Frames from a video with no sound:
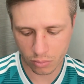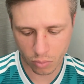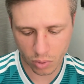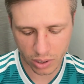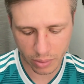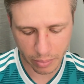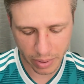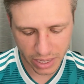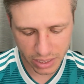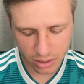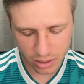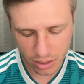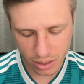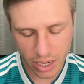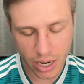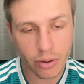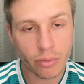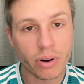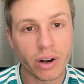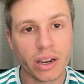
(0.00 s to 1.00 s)
what makes a
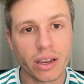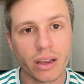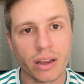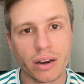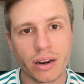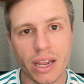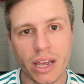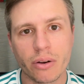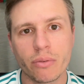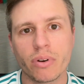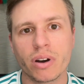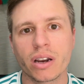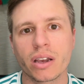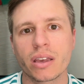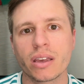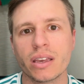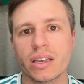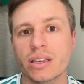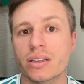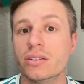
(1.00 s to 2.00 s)
Ned
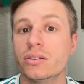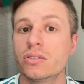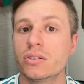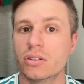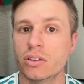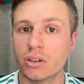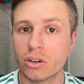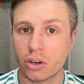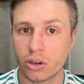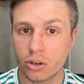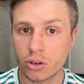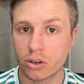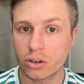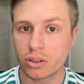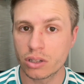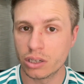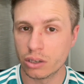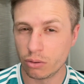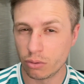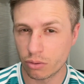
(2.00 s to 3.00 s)
rig is the
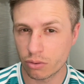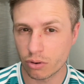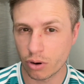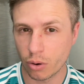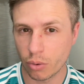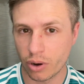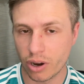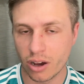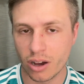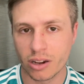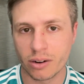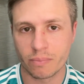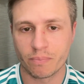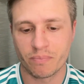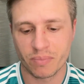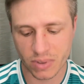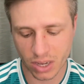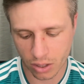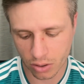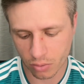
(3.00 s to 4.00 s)
hook that you throw it on.
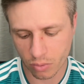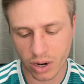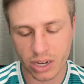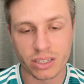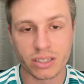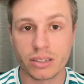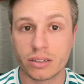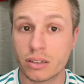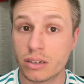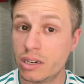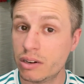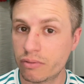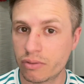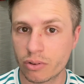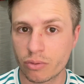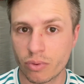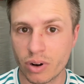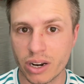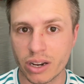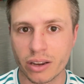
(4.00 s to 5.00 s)
Otherwise it's a
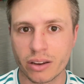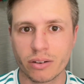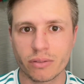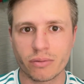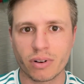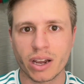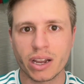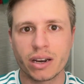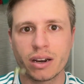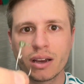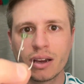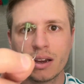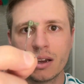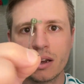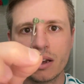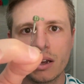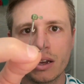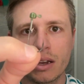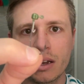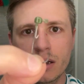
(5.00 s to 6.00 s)
different rig, right?
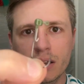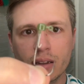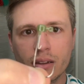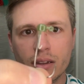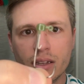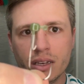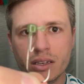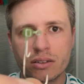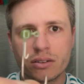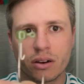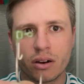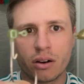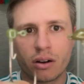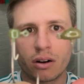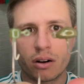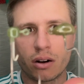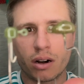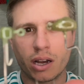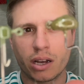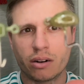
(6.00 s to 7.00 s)
These
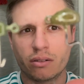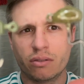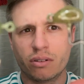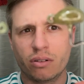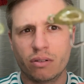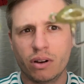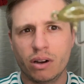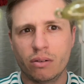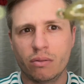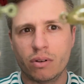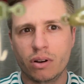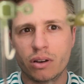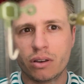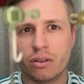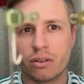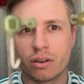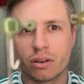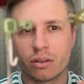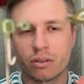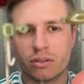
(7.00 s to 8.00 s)
are, I don't know how well
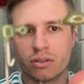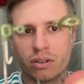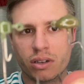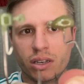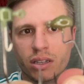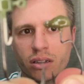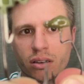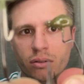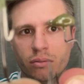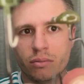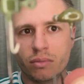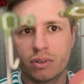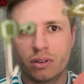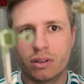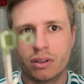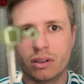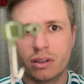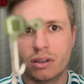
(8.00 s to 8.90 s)
you can see them.